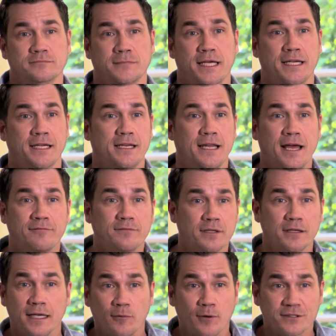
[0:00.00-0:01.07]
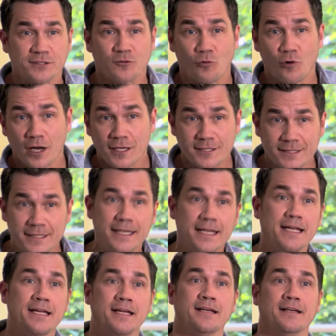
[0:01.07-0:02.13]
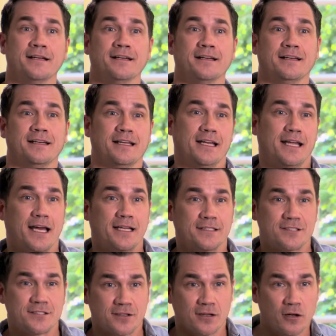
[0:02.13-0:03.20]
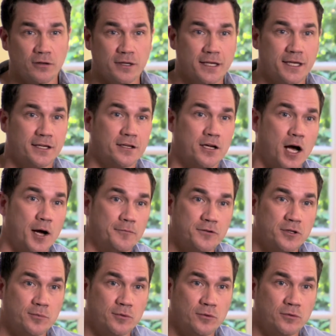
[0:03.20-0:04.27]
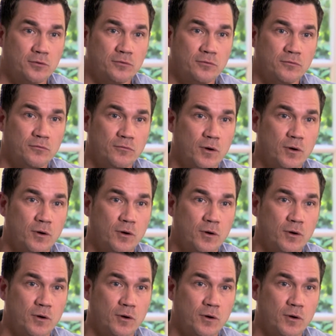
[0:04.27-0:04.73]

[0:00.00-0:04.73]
He wasn't rusty, and he had to slowly get comfortable.